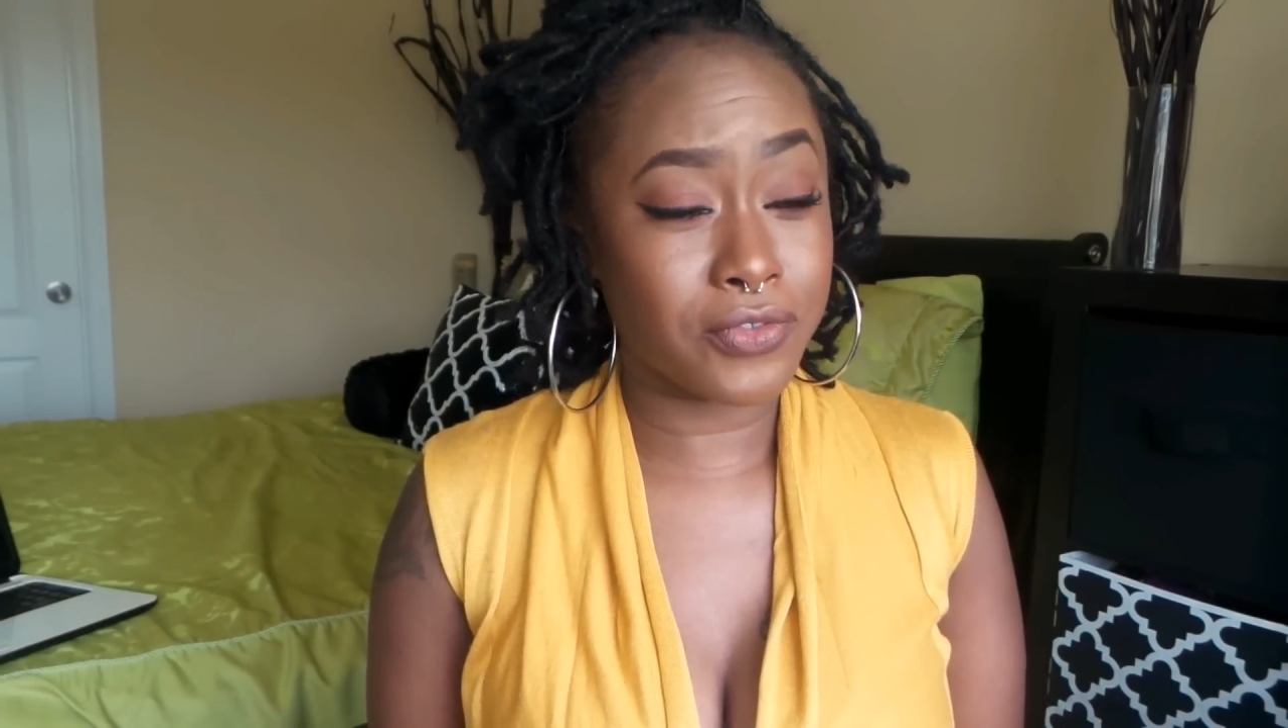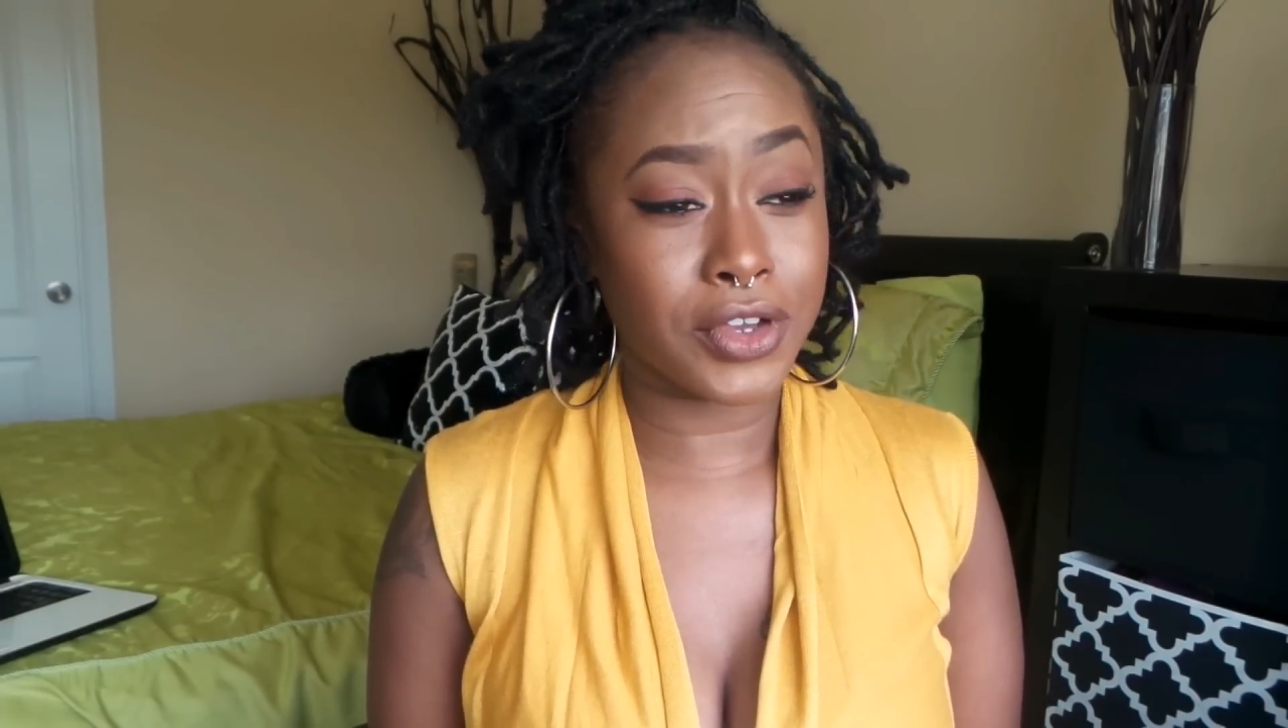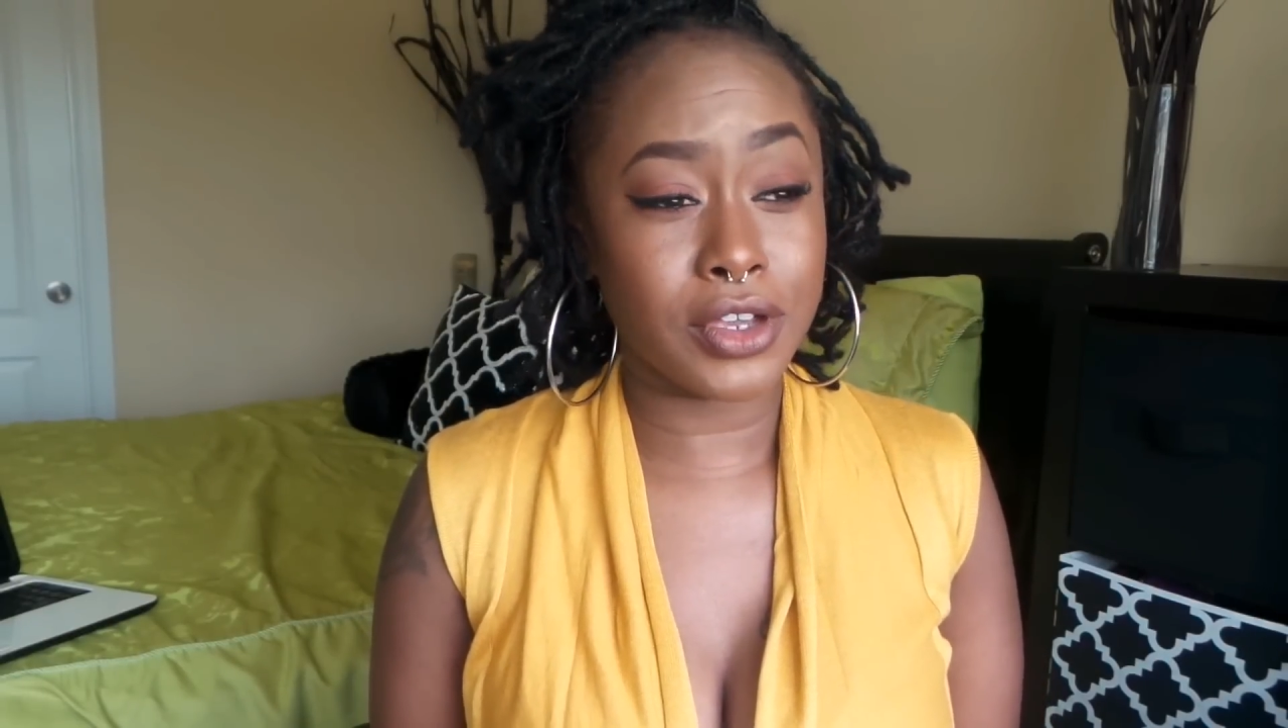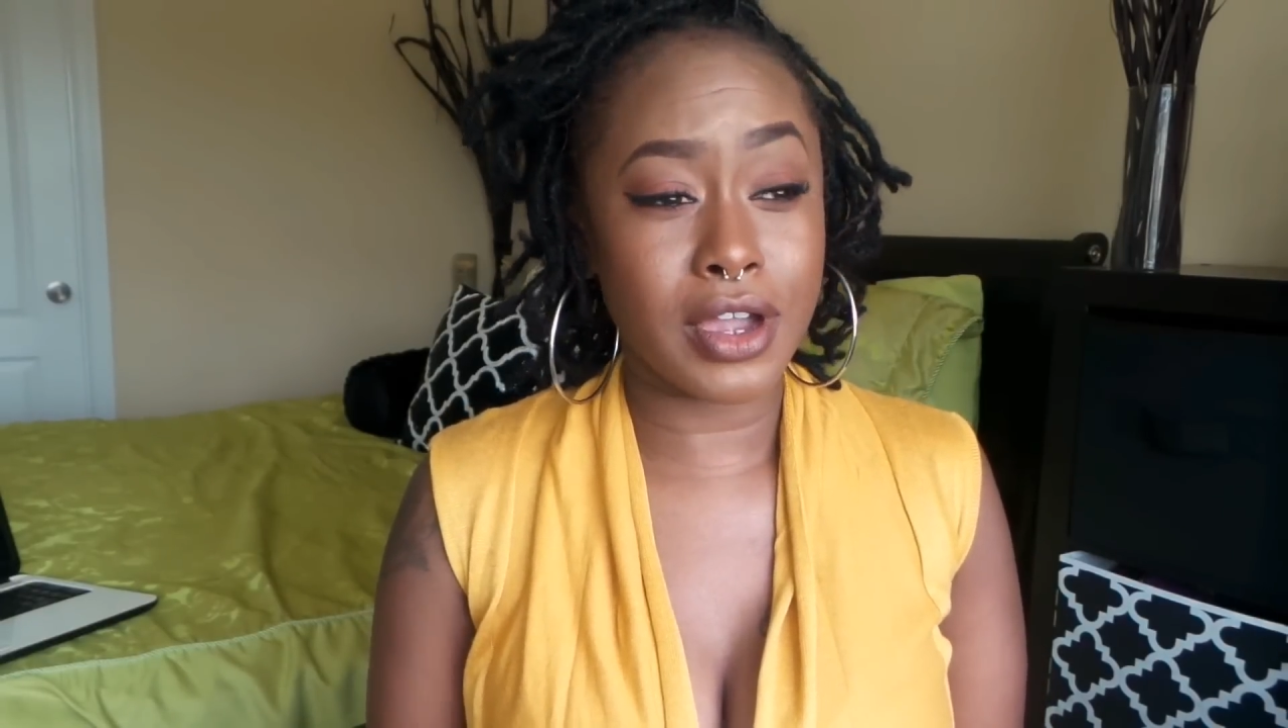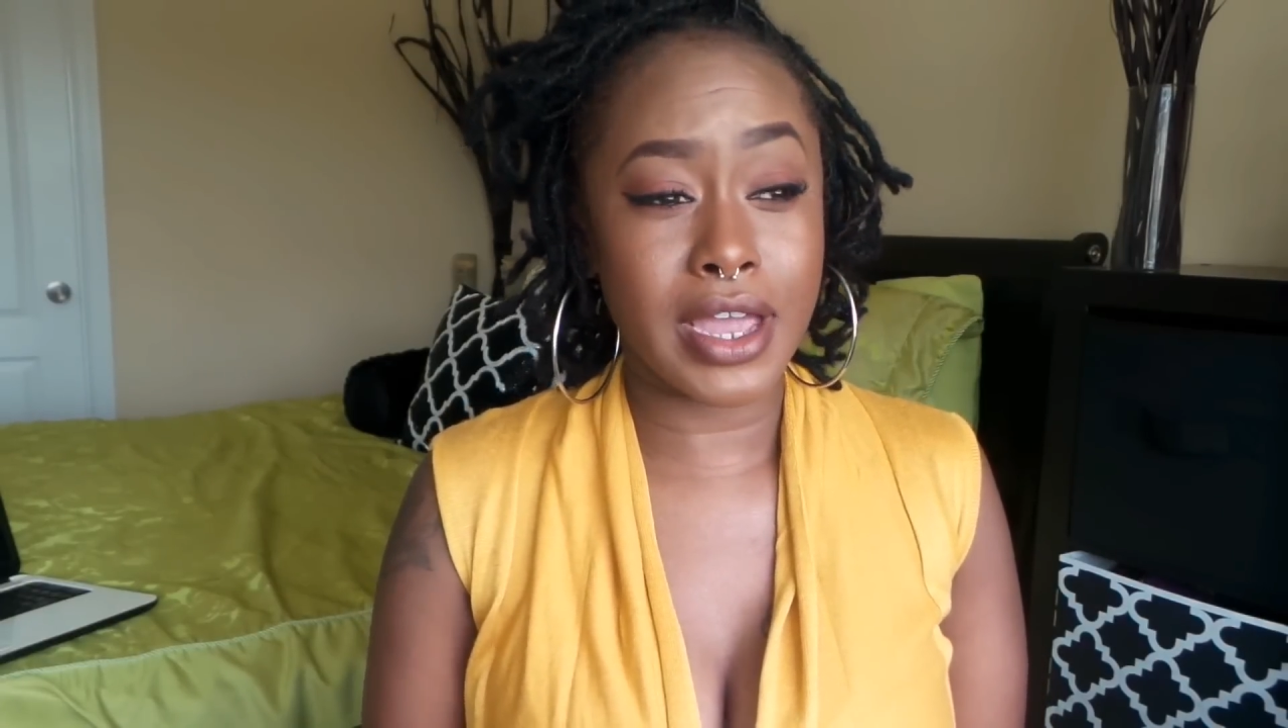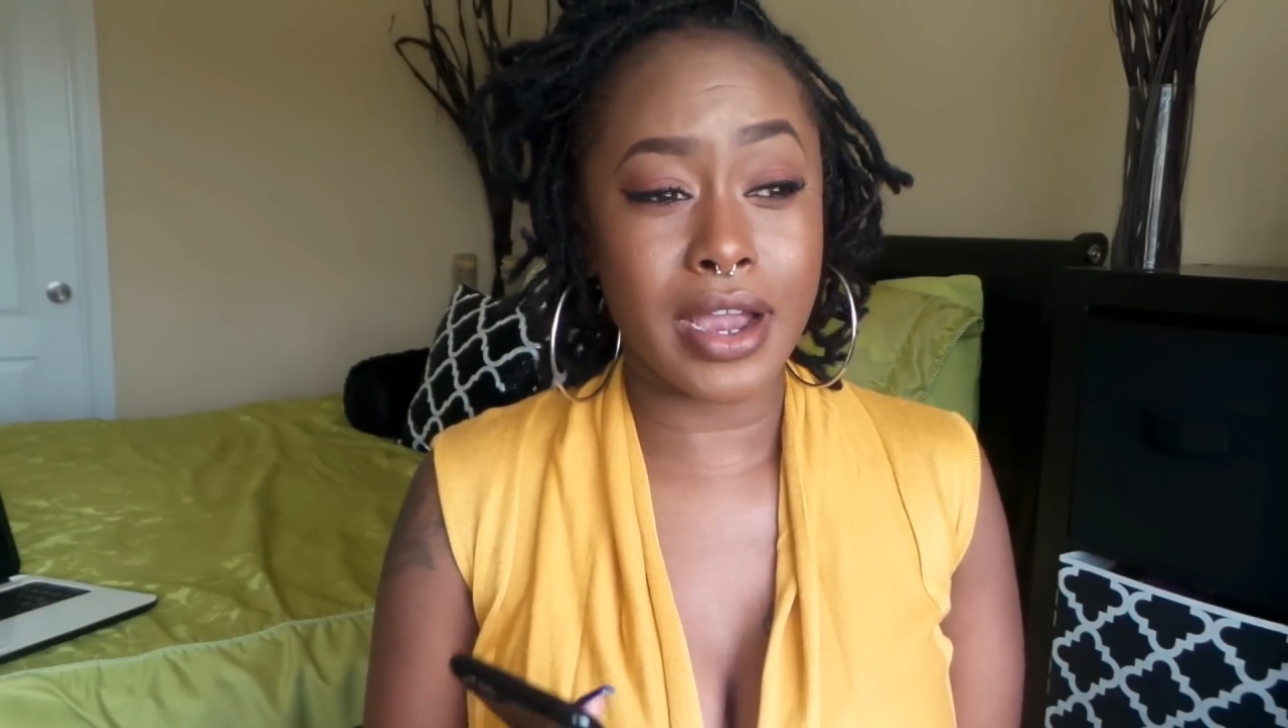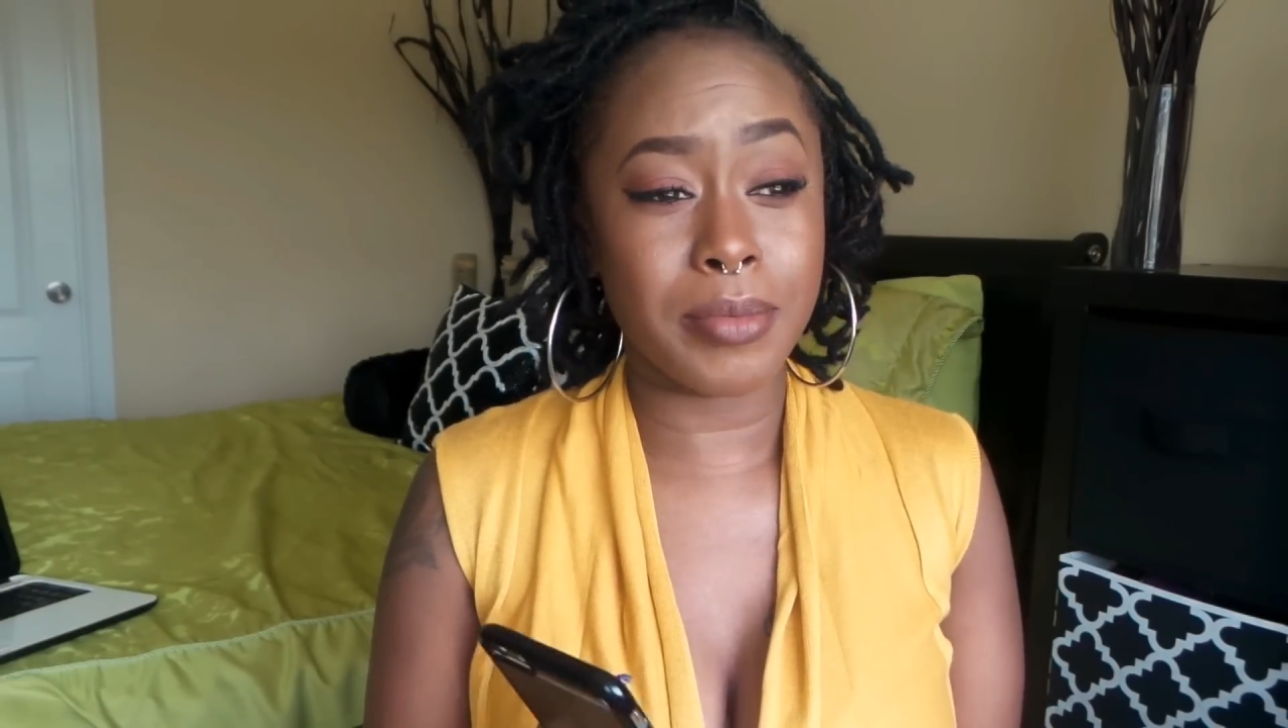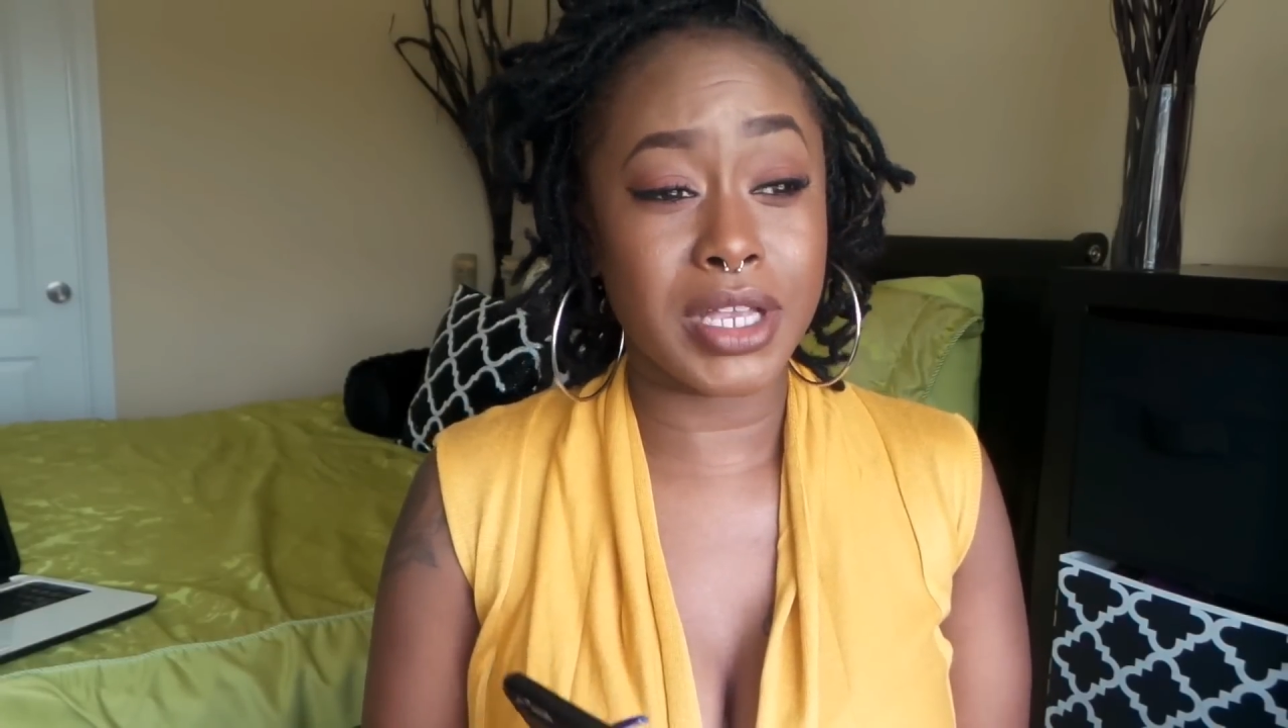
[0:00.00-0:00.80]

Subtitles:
for your hair,